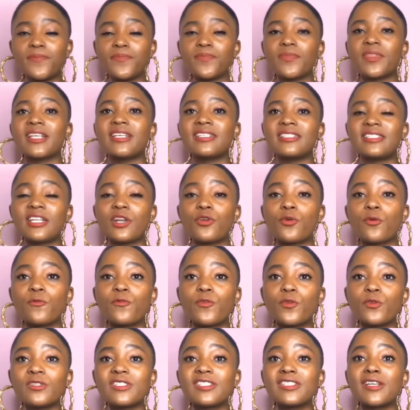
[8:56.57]
Instead of
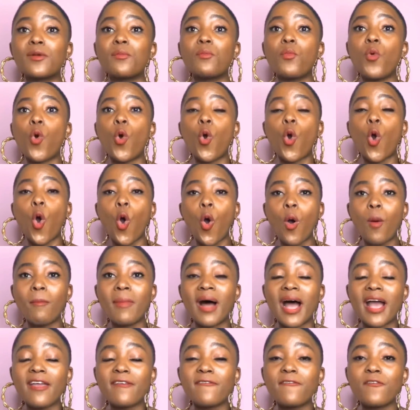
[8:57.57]
using
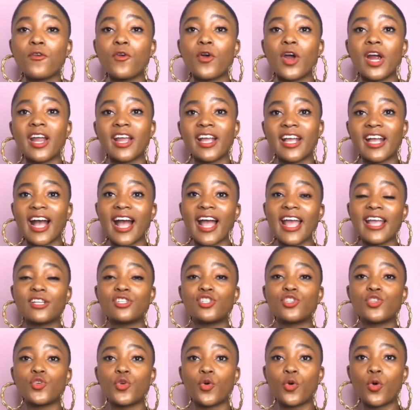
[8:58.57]
mukoma, if you are a guy to
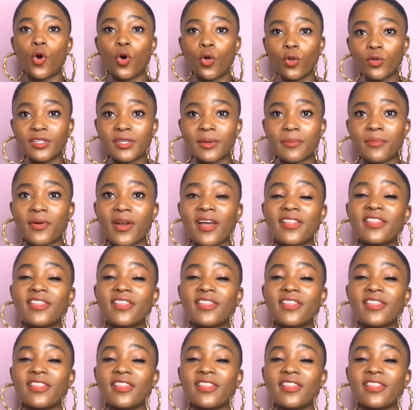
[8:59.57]
your older brother,